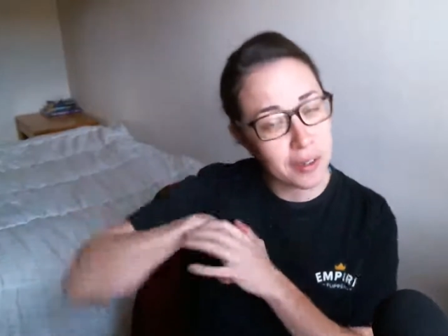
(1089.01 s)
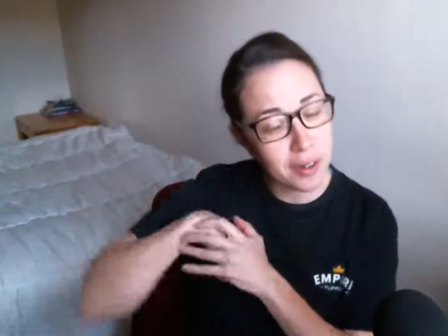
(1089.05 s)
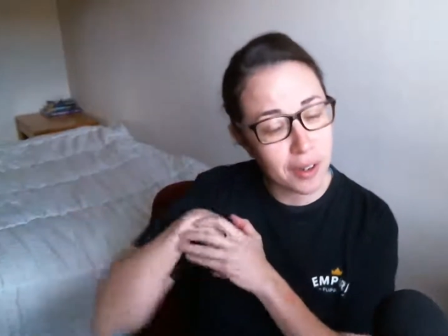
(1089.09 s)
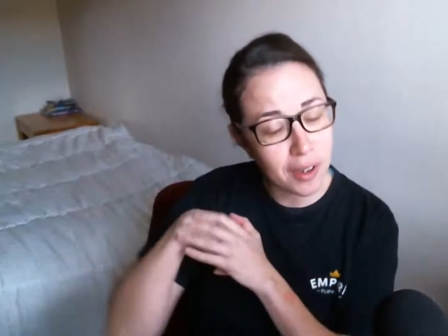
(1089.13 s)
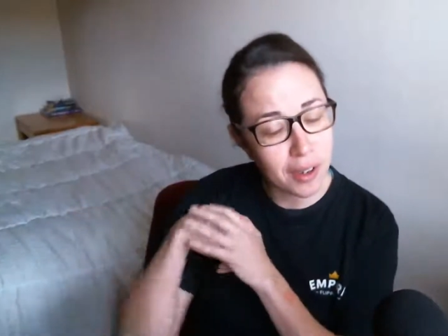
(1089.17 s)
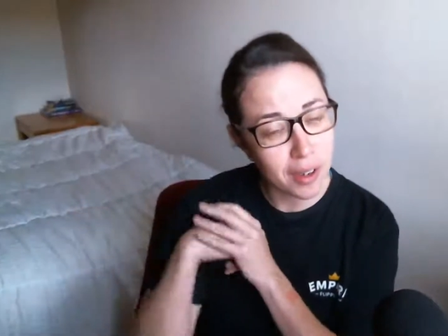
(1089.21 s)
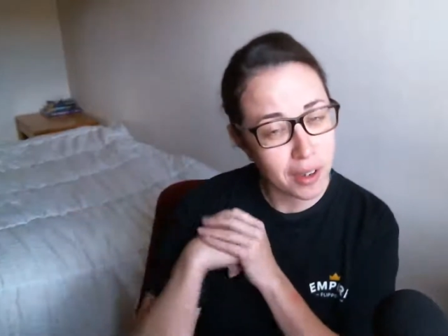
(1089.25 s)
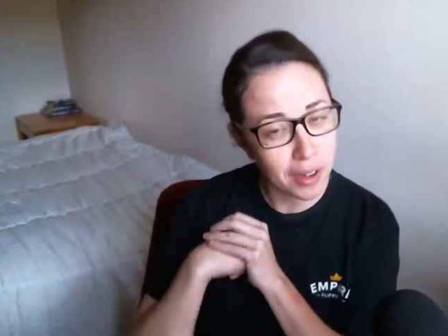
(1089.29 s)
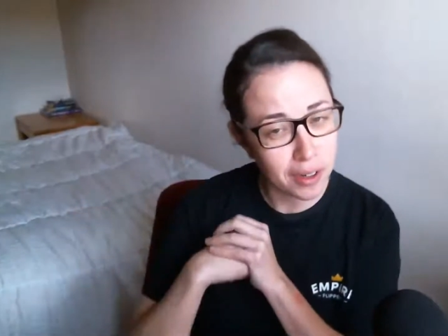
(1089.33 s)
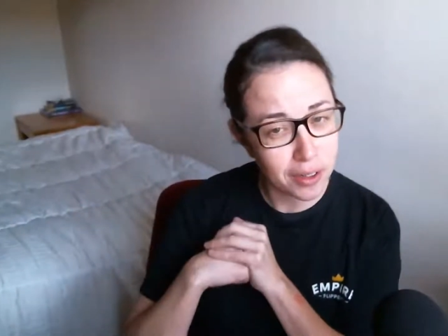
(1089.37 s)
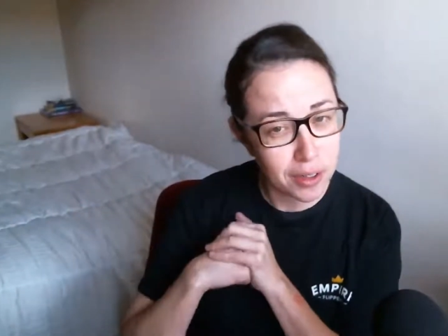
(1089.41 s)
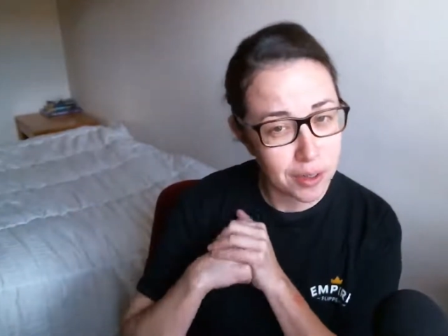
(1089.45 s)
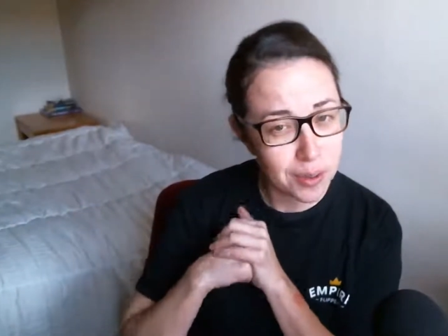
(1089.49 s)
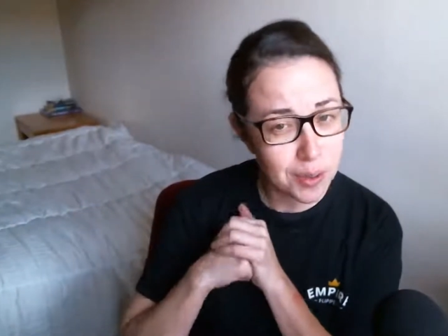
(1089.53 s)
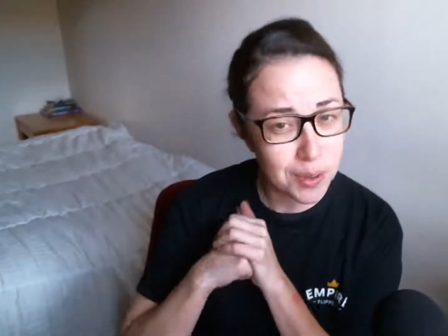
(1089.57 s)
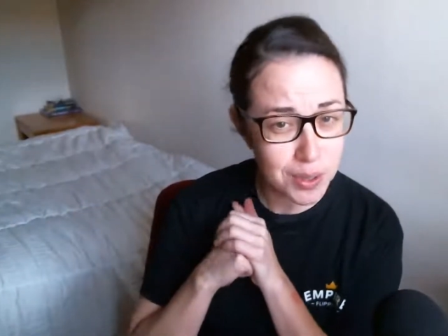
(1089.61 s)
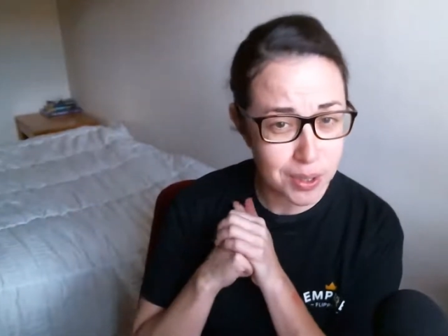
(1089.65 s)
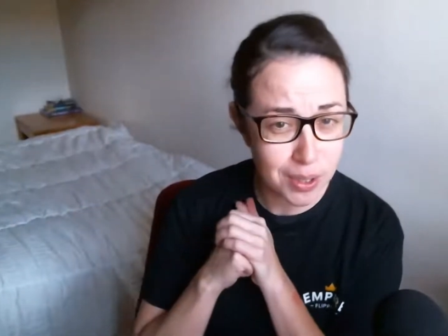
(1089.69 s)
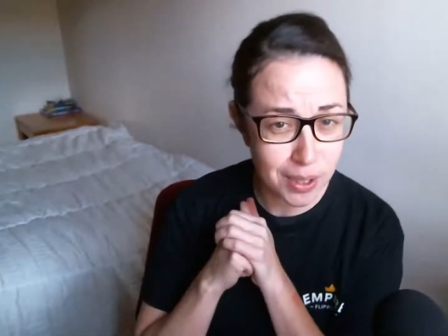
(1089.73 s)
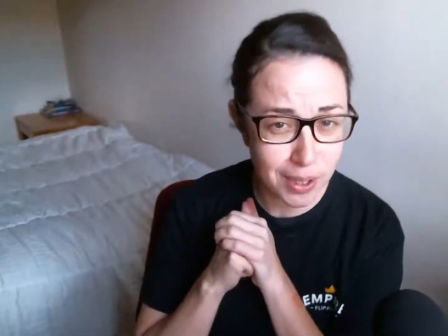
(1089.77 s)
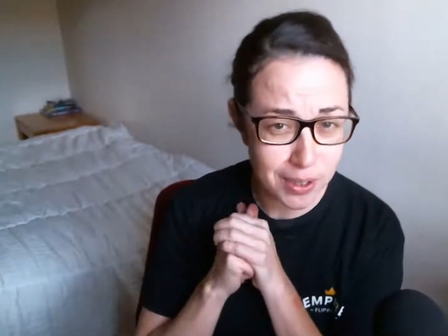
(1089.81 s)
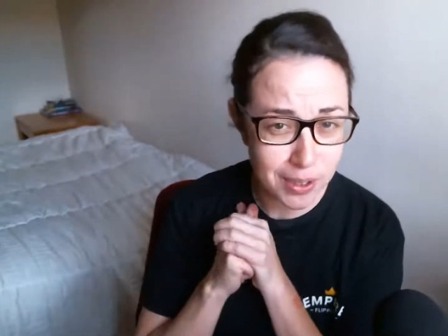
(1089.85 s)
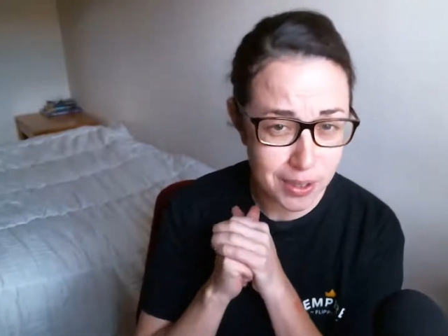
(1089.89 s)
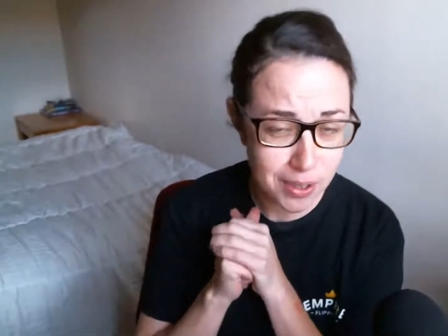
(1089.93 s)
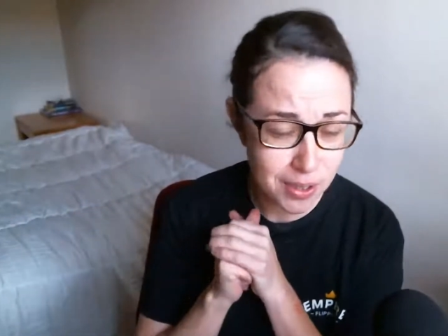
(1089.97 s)
on news
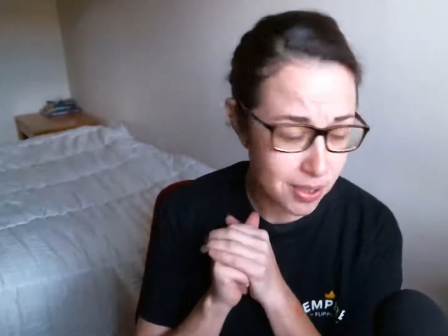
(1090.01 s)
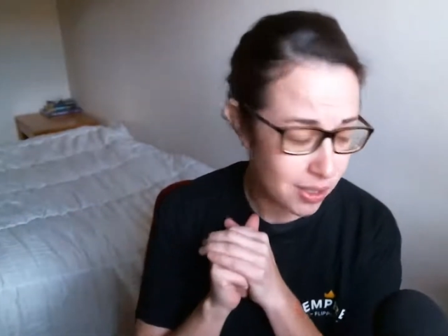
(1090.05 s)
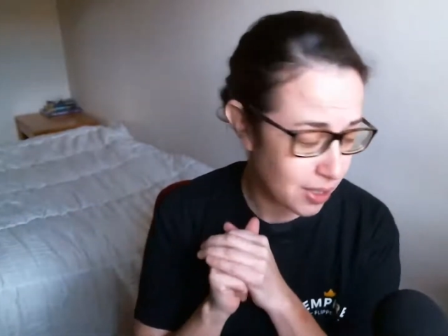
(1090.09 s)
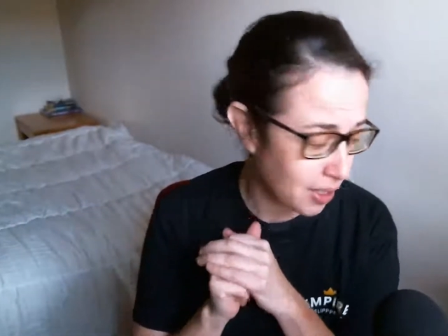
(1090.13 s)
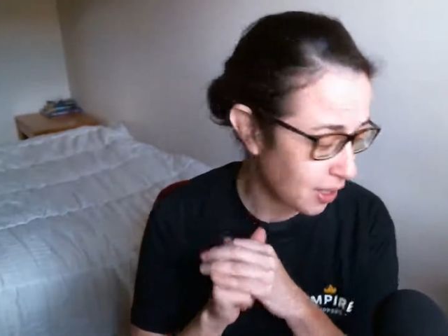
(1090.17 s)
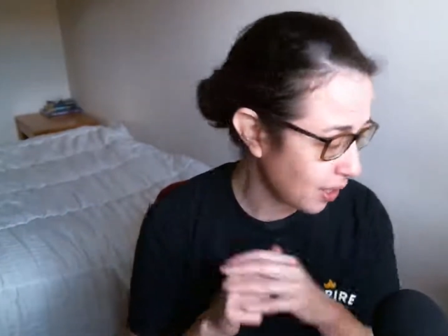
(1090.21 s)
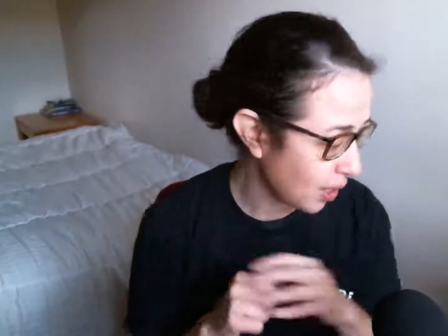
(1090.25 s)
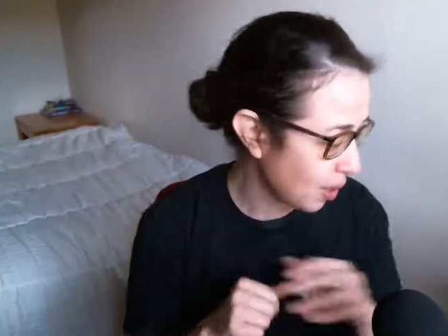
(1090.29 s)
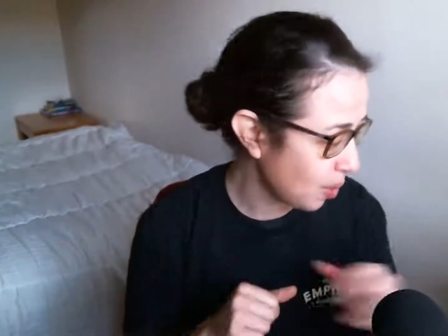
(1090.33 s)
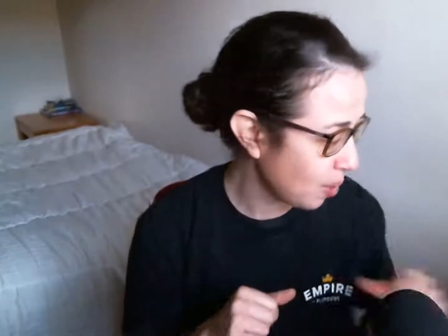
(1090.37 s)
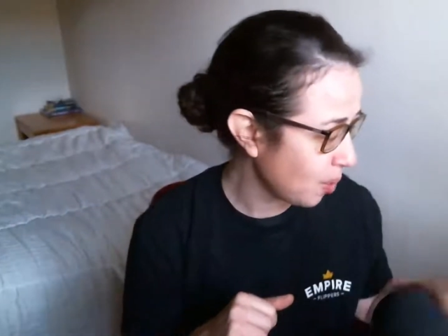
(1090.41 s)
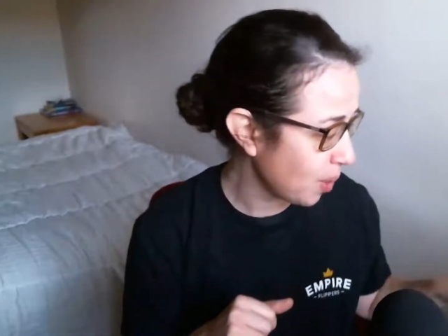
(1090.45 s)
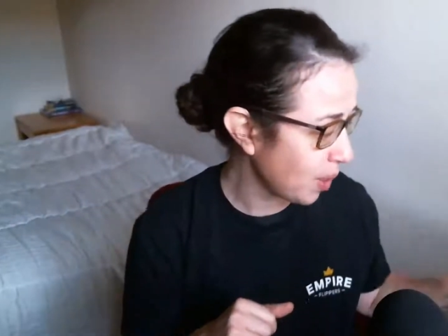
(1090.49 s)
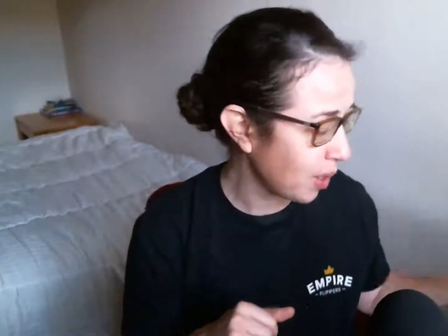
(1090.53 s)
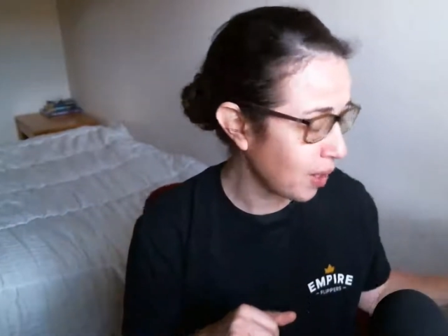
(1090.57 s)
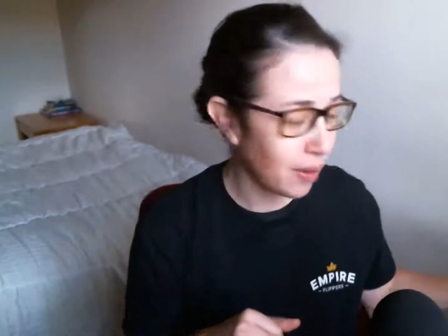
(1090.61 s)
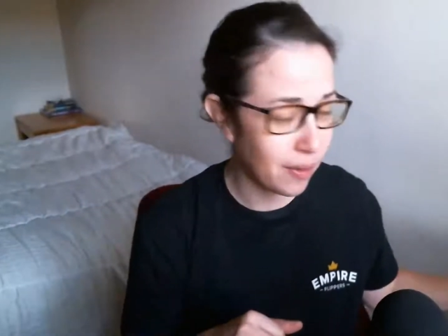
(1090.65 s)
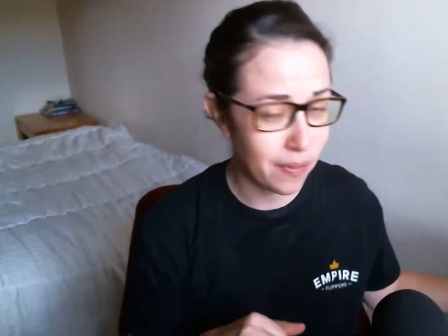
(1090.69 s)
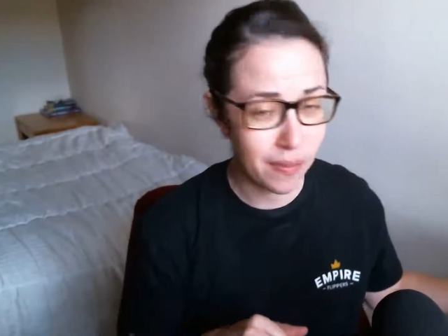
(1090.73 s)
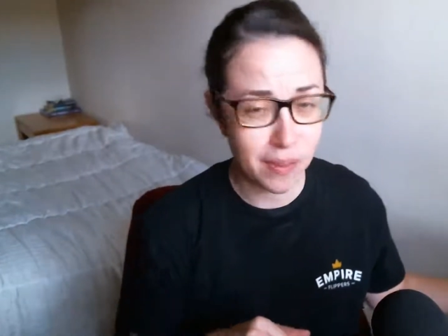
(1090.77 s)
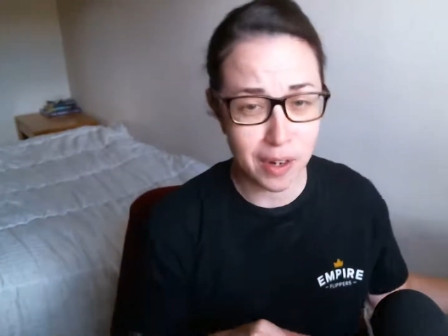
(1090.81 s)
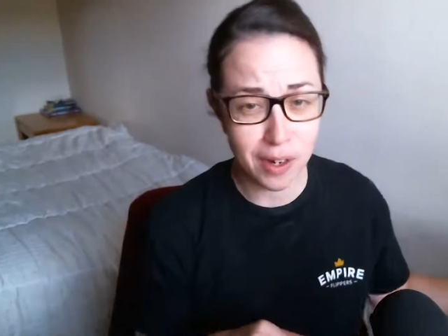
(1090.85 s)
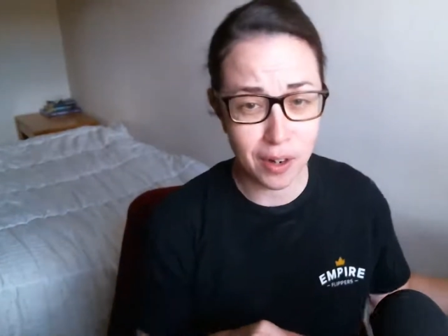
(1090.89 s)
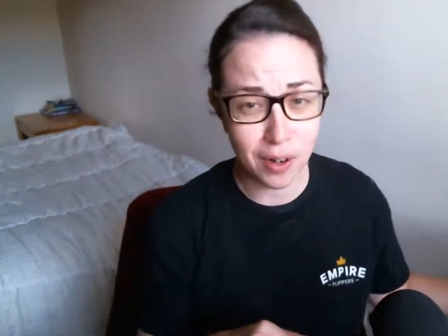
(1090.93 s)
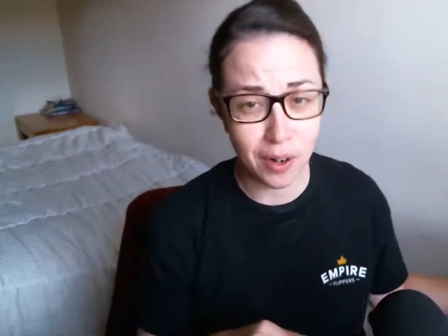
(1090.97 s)
sites and see where
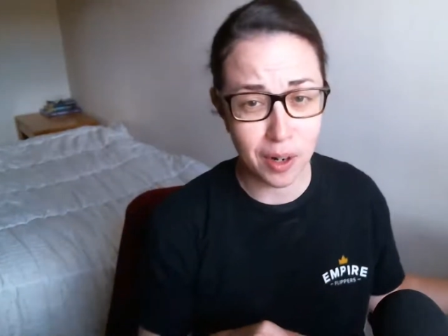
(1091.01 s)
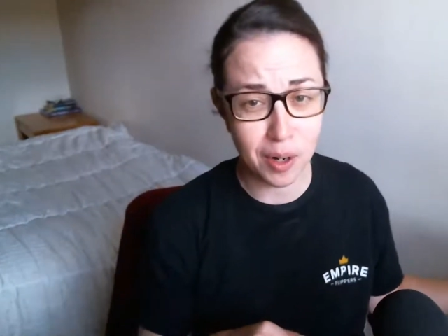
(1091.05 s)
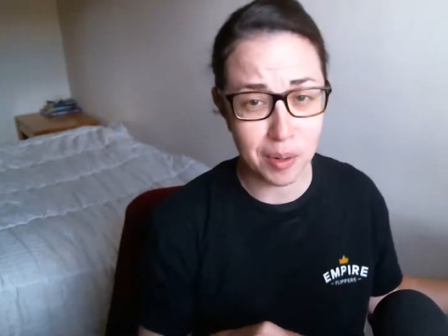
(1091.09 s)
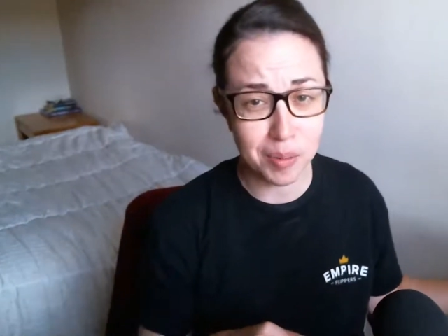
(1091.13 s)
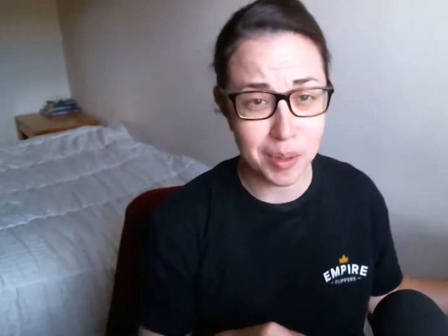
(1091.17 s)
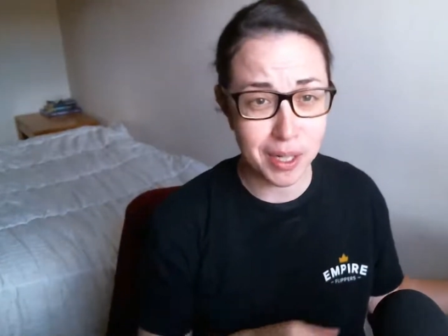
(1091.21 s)
they are,